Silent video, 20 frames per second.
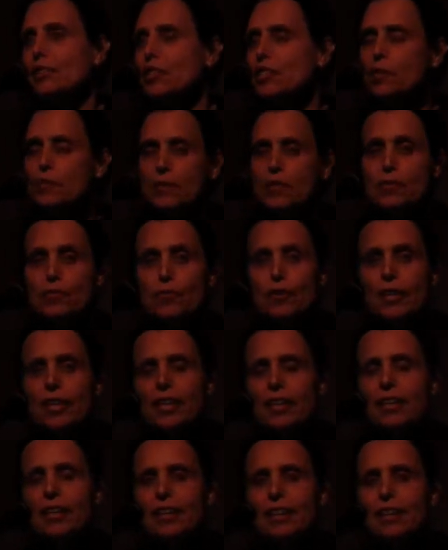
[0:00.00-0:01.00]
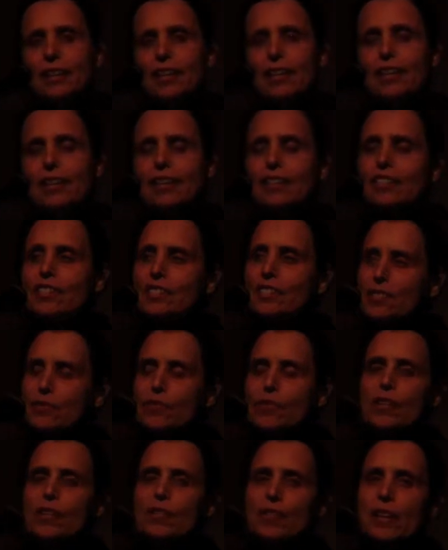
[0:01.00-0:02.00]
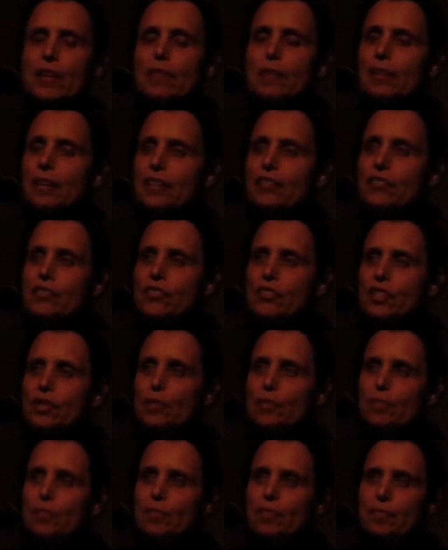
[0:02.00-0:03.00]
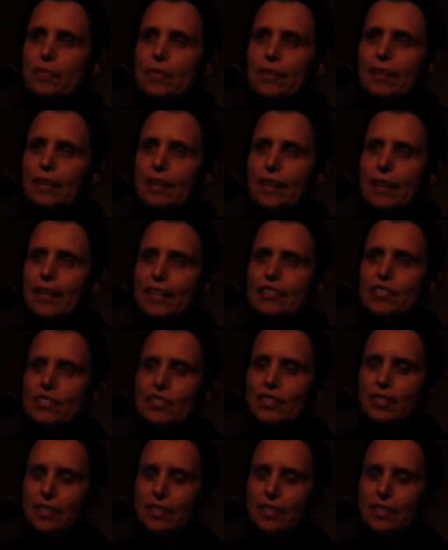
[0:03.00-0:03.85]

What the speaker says: she was free. She was free of that relationship, and